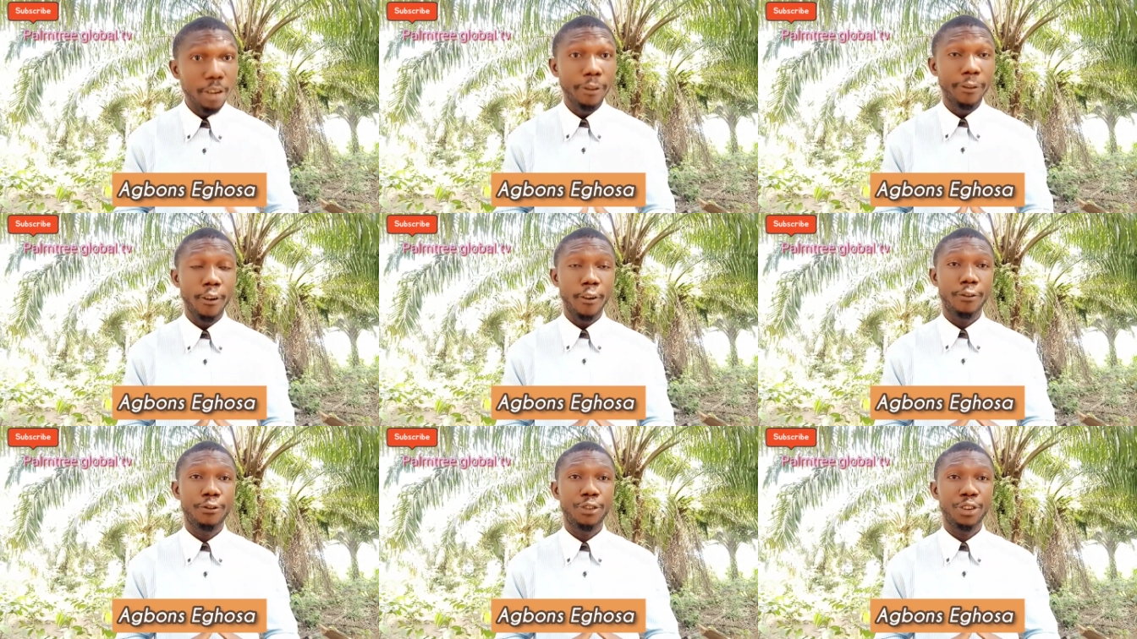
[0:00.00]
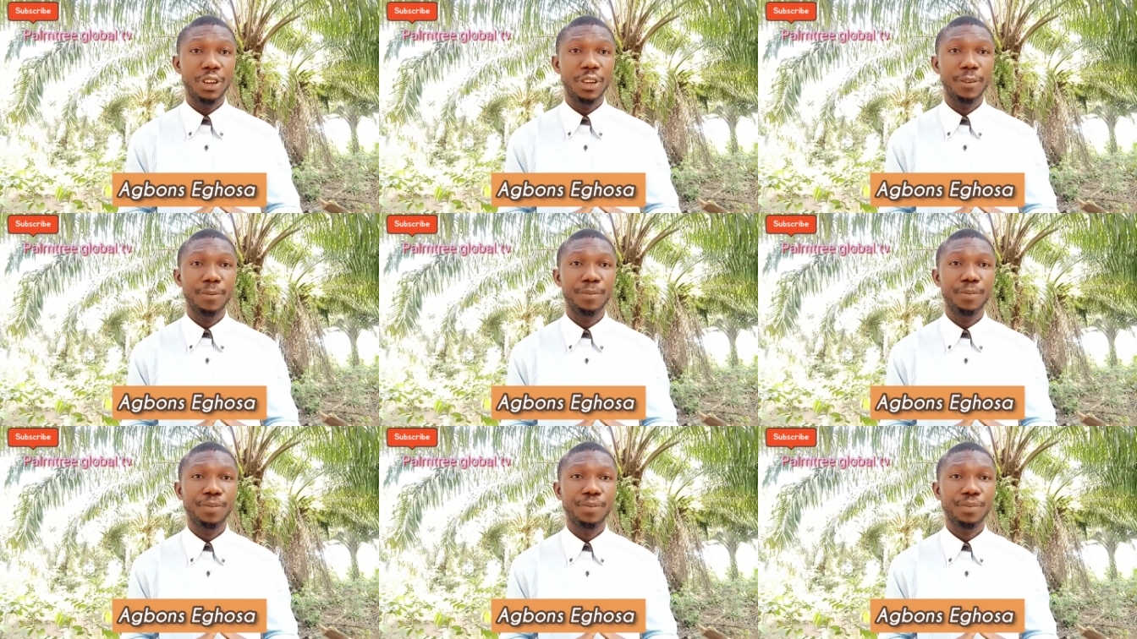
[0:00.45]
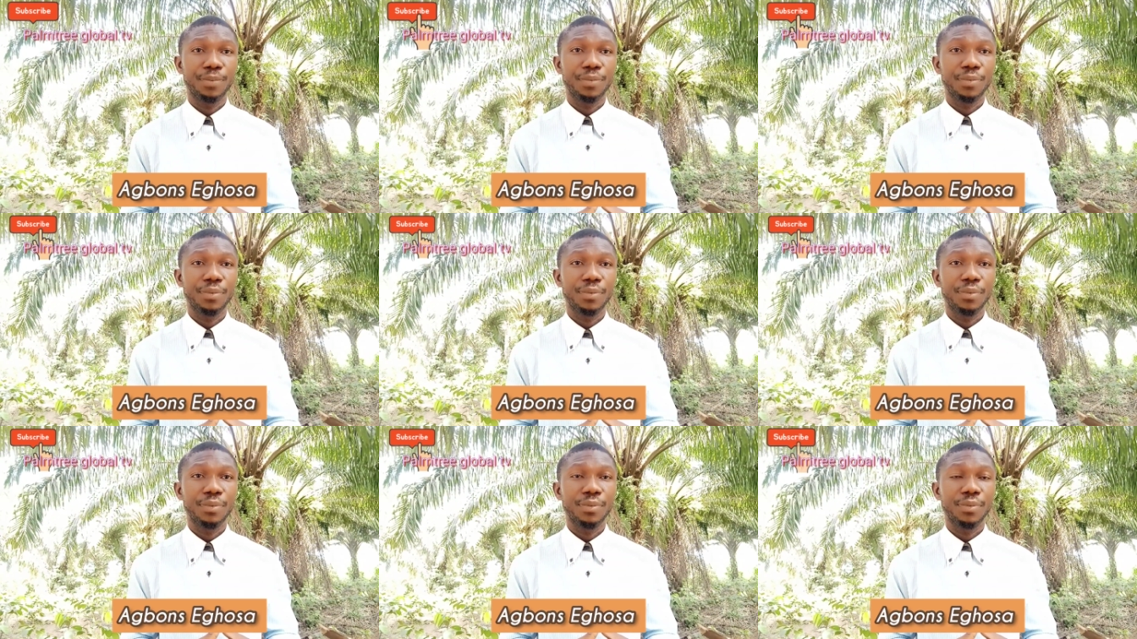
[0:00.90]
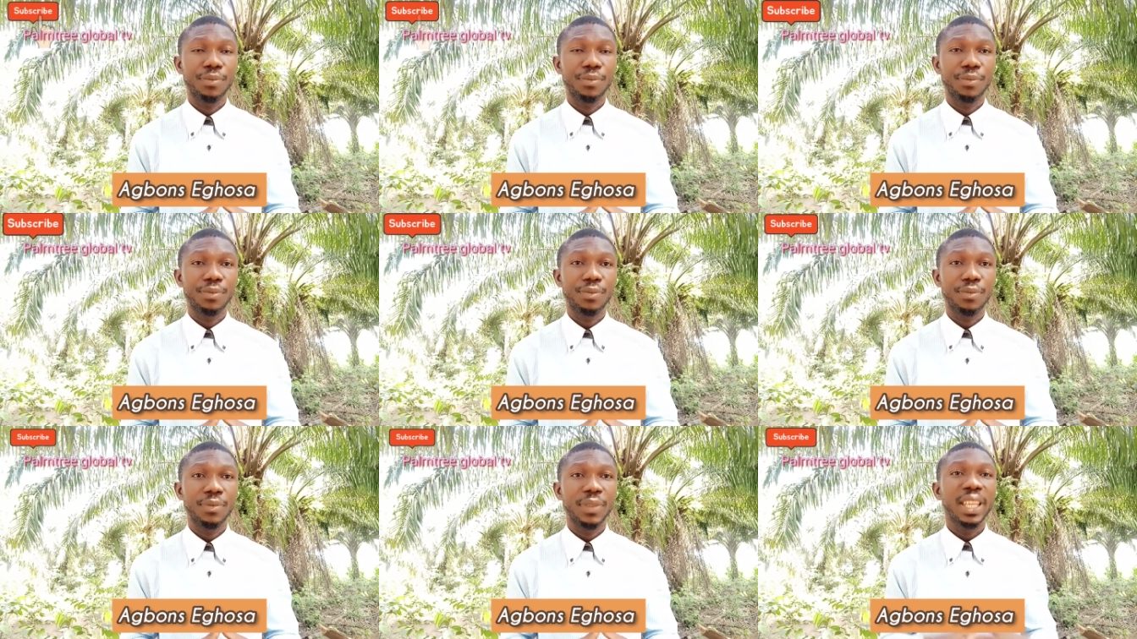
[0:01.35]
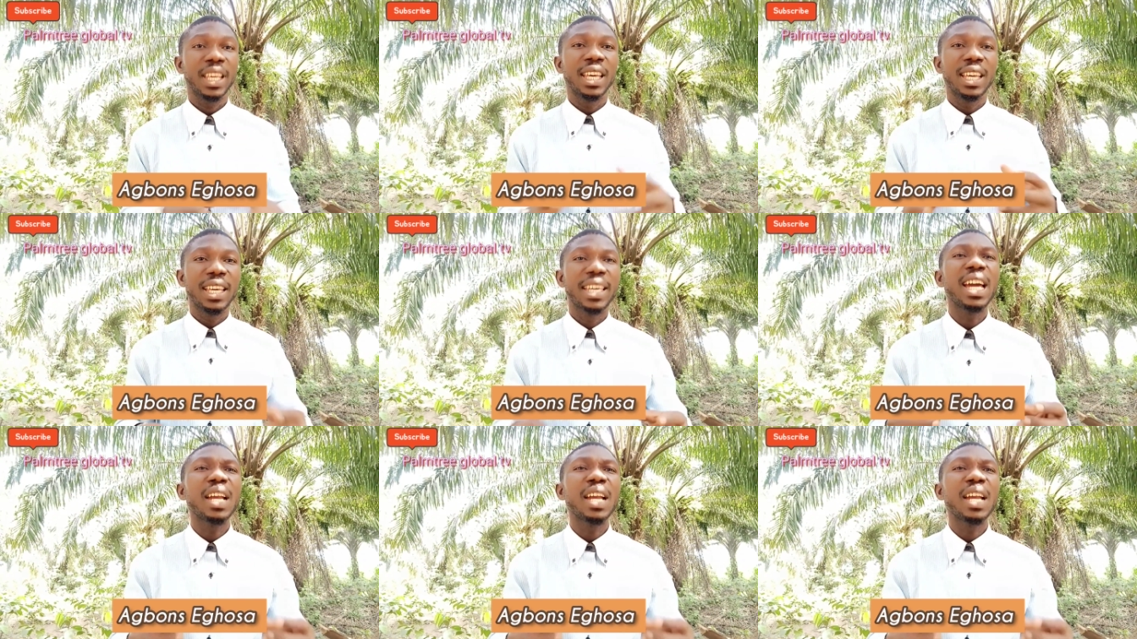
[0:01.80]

With 20,000, you can start this business.